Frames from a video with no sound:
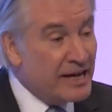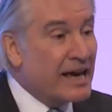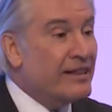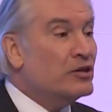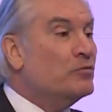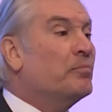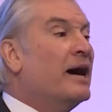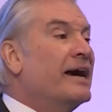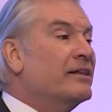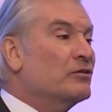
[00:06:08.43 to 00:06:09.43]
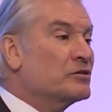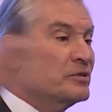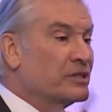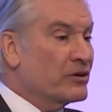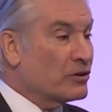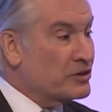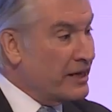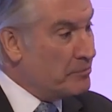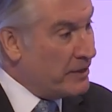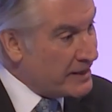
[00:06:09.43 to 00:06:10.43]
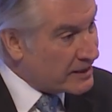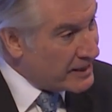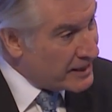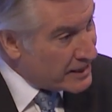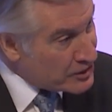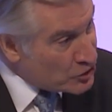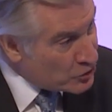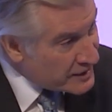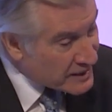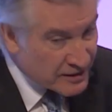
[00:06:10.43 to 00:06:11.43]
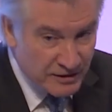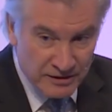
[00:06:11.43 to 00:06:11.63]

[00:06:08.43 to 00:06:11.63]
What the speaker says: and then you buy those materials and make a unique